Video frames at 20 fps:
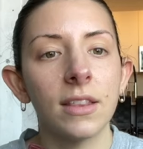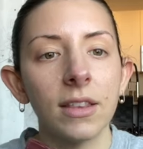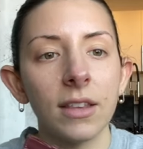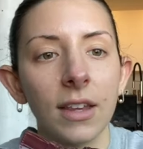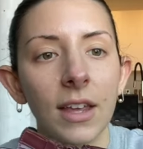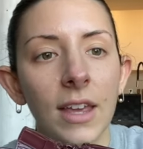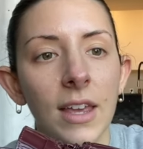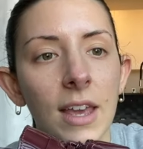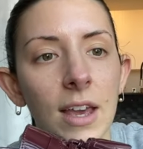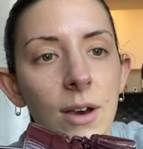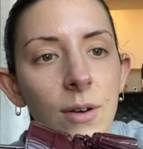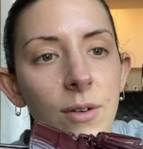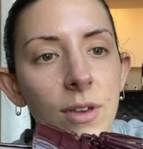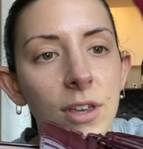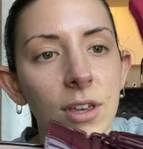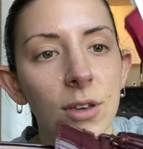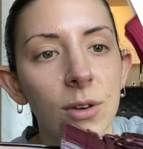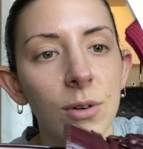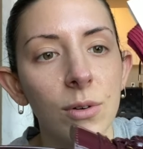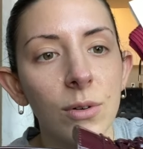Like how
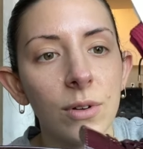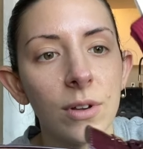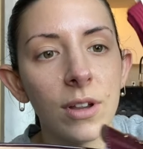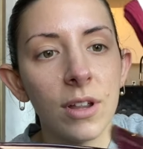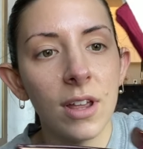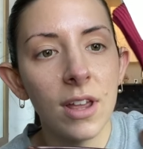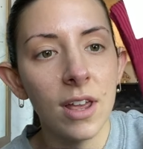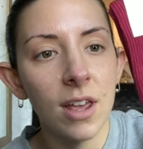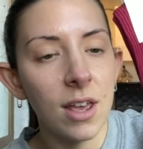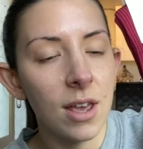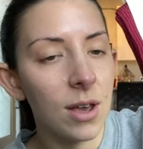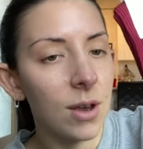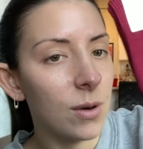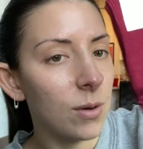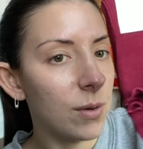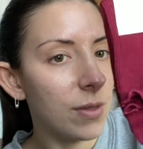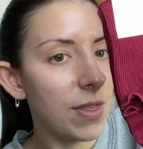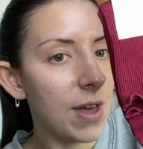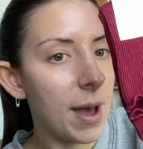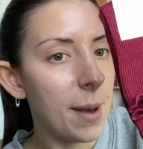cute
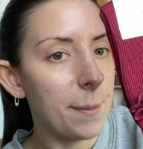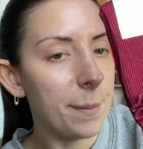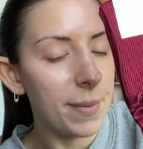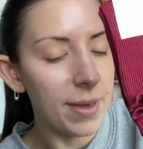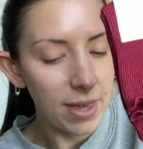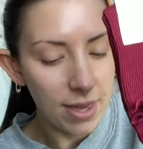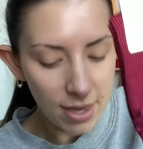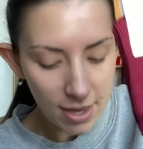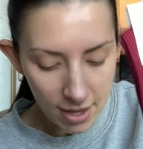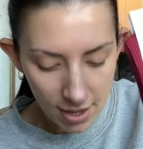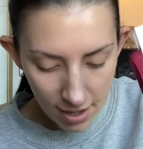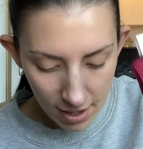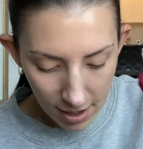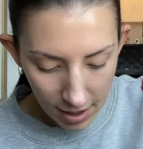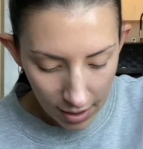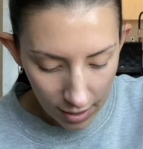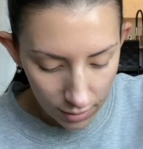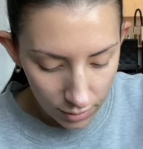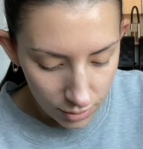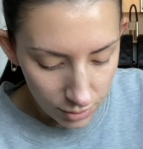would that be?
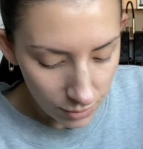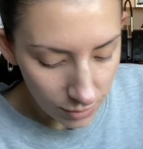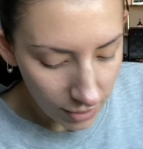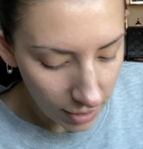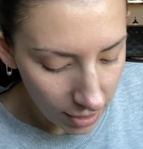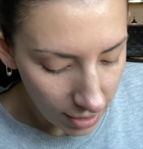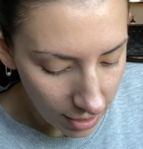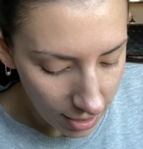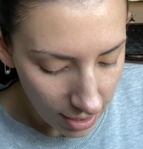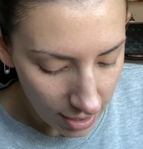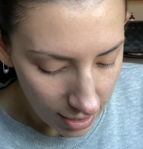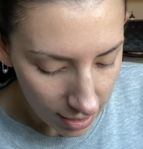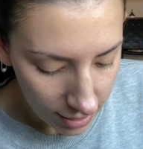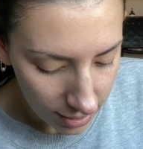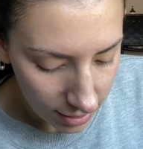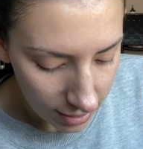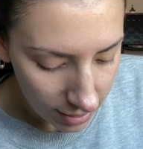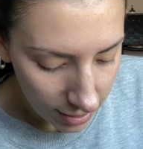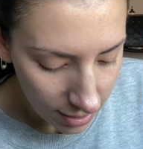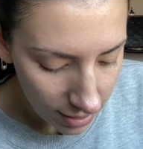I also
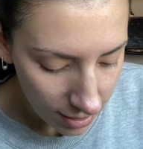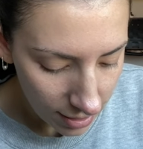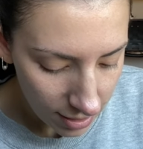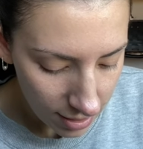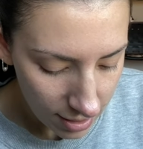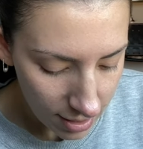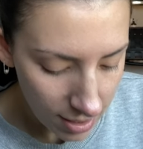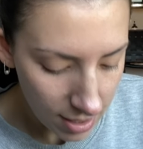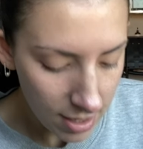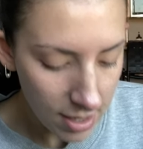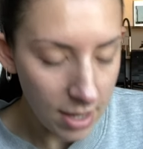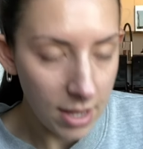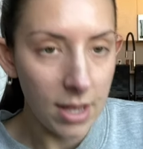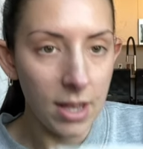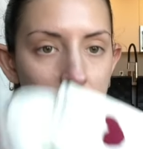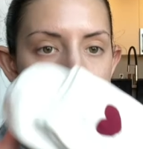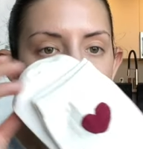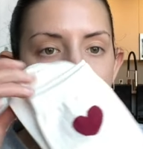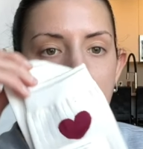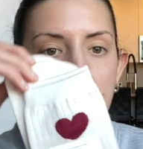got
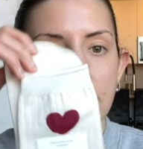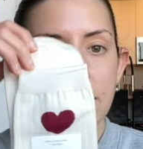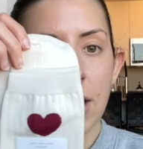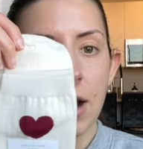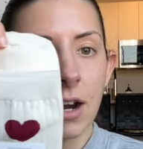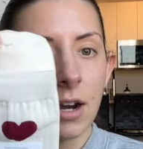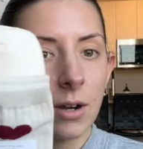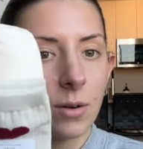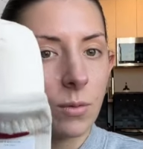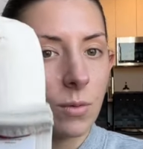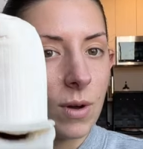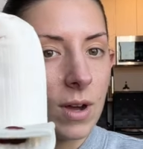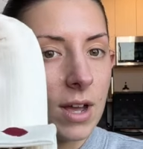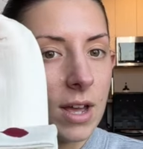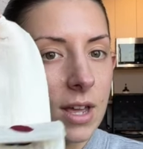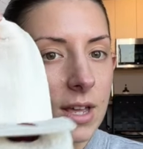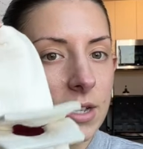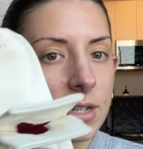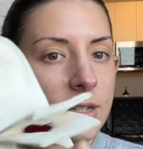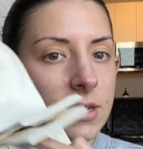these heart
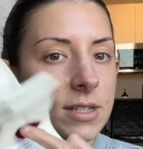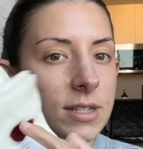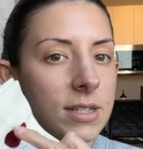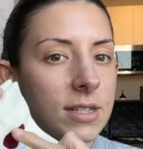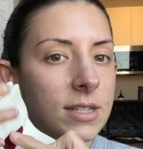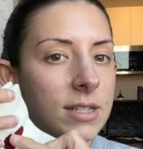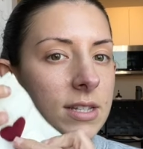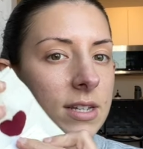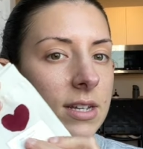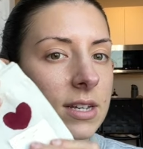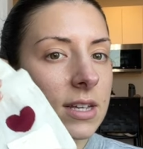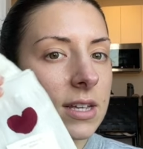ones.